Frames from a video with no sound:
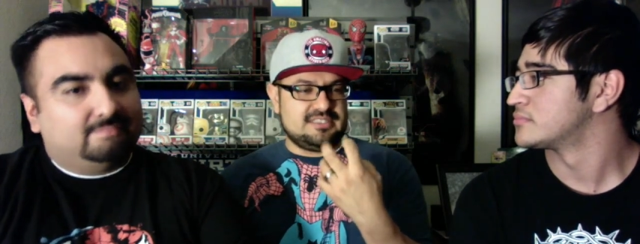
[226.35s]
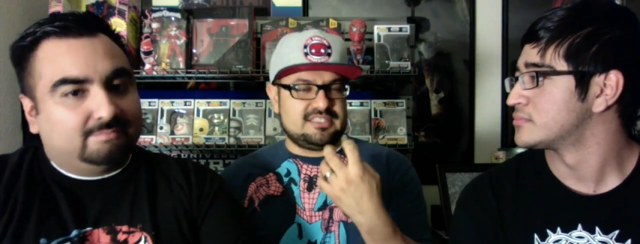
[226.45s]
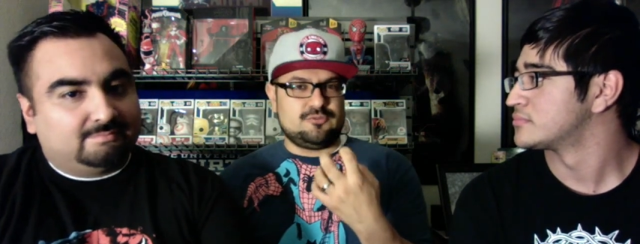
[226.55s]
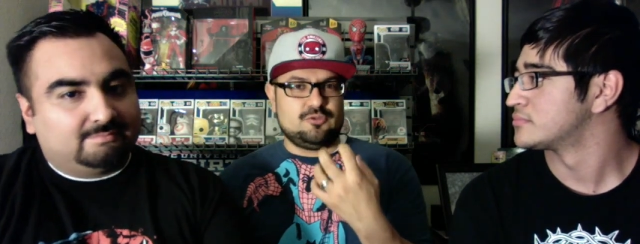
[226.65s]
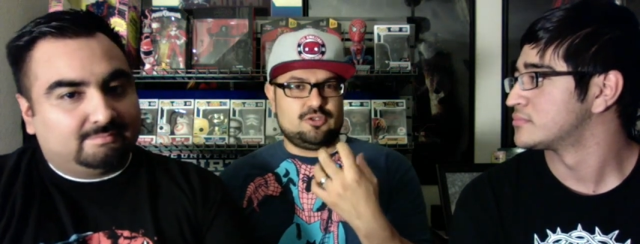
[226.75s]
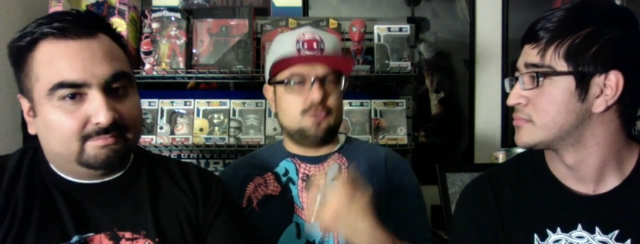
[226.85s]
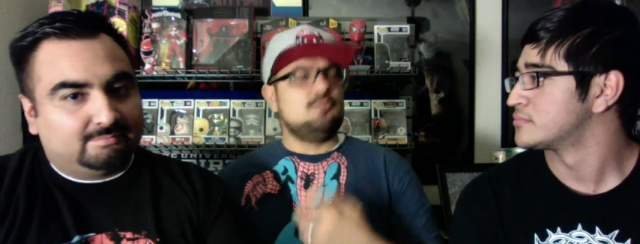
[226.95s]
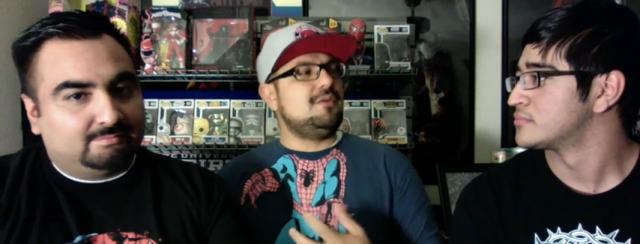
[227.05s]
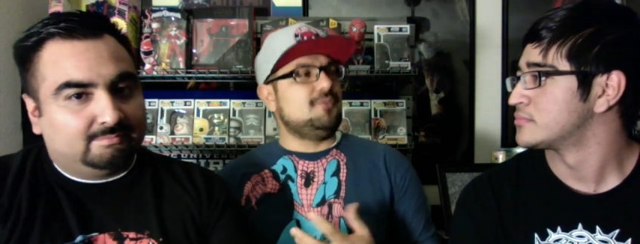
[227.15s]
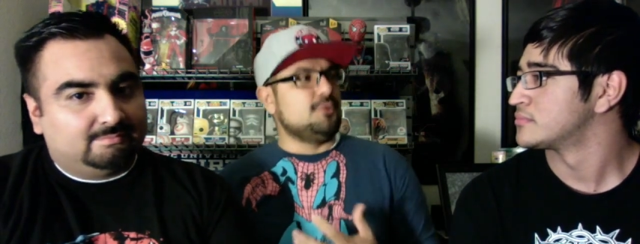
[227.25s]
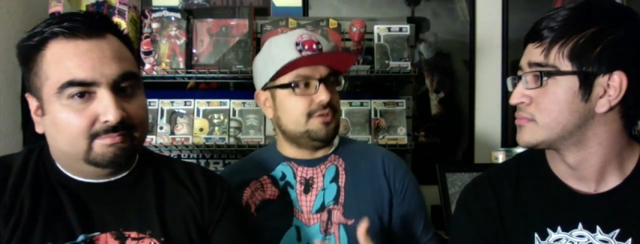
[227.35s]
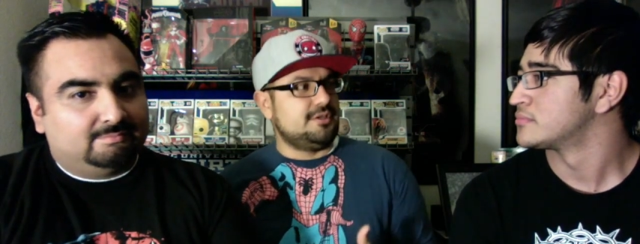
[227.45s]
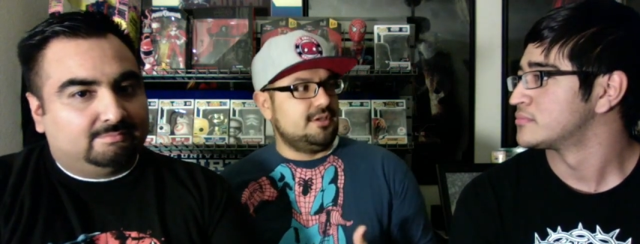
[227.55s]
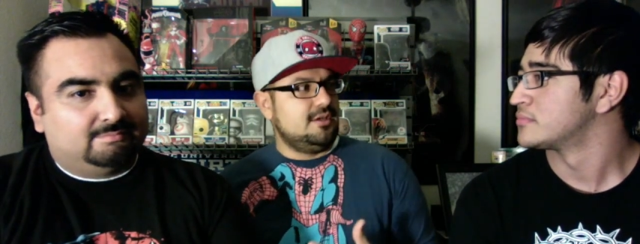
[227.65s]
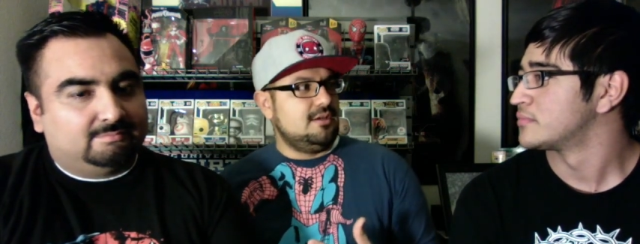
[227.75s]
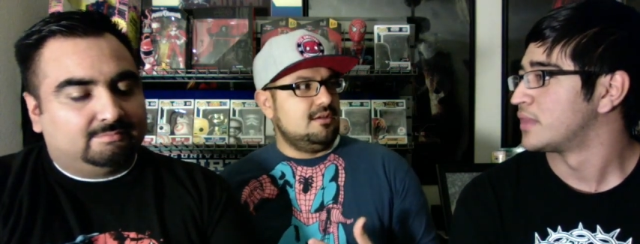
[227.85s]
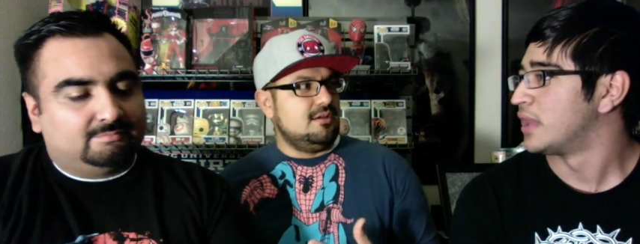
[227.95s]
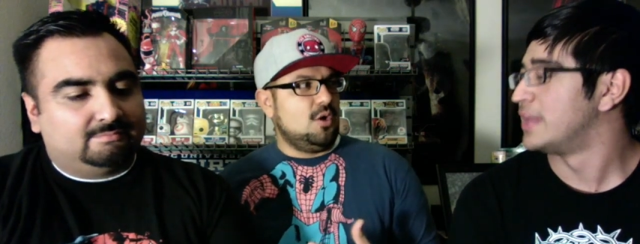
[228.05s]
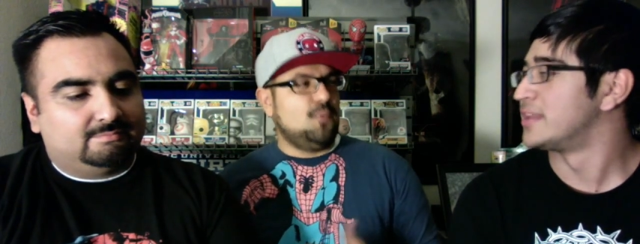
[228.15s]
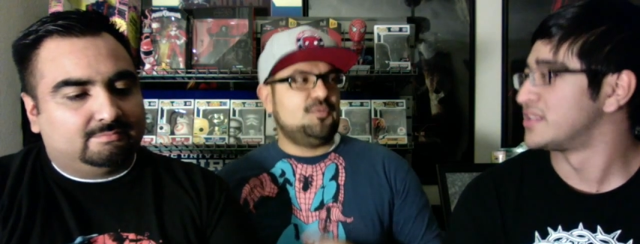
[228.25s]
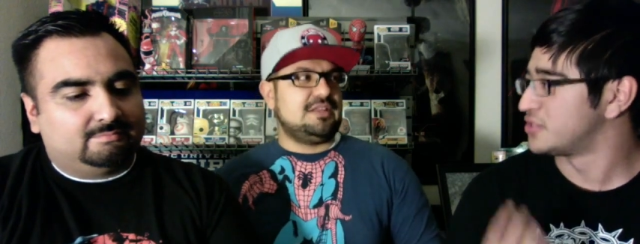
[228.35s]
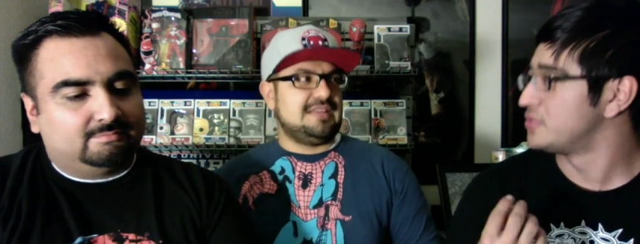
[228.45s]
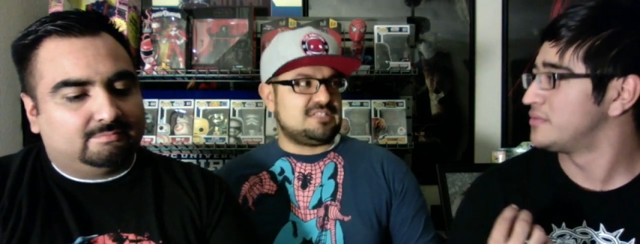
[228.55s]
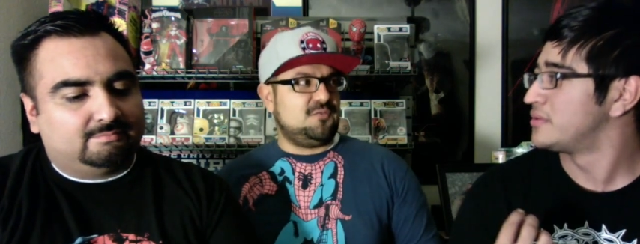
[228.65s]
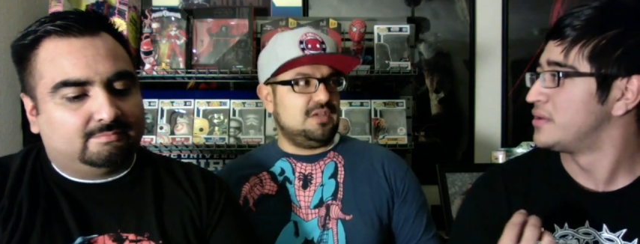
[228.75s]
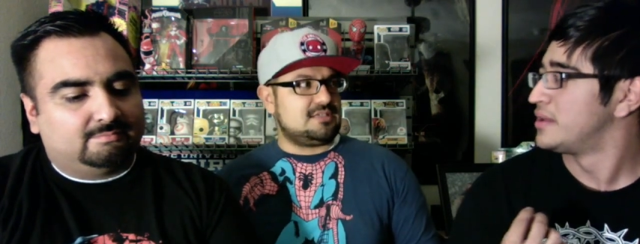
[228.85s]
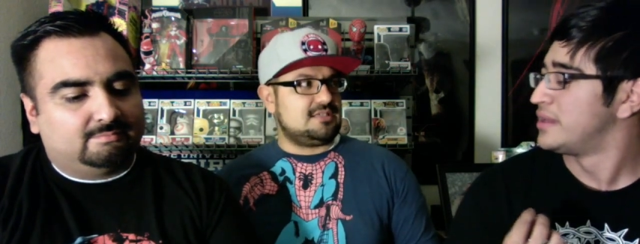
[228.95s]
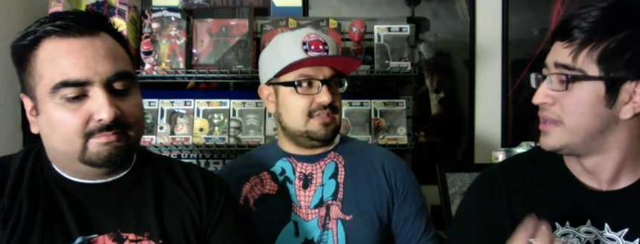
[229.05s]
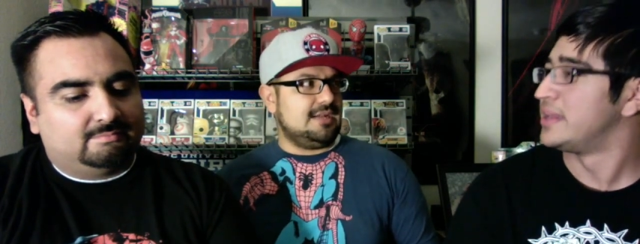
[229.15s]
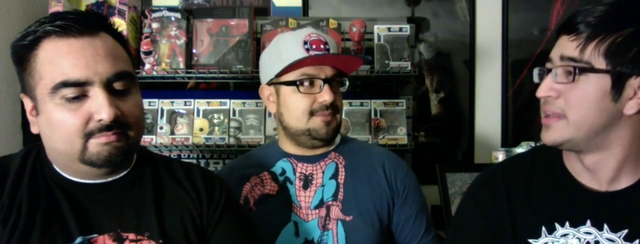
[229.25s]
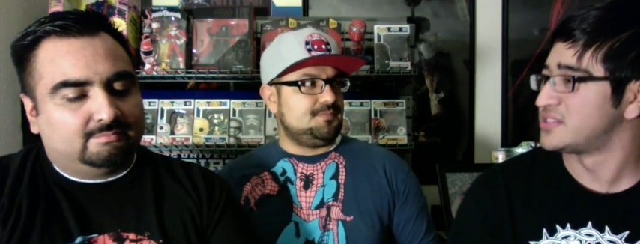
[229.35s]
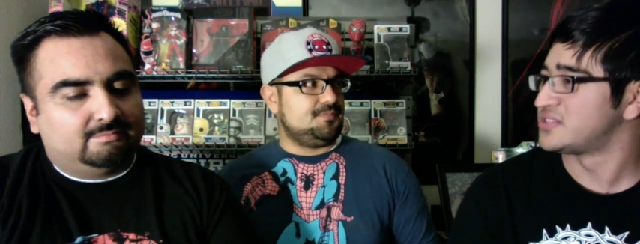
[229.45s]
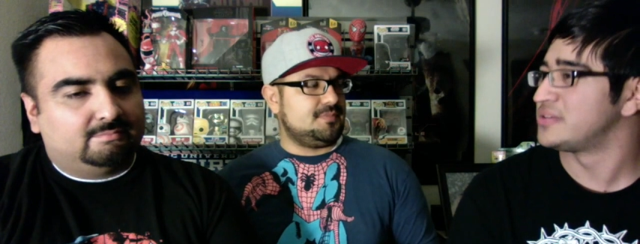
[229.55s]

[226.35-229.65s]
Speaker 1: It's too muffled. And Hopefully the suit that's fixed. Yeah. in the suit.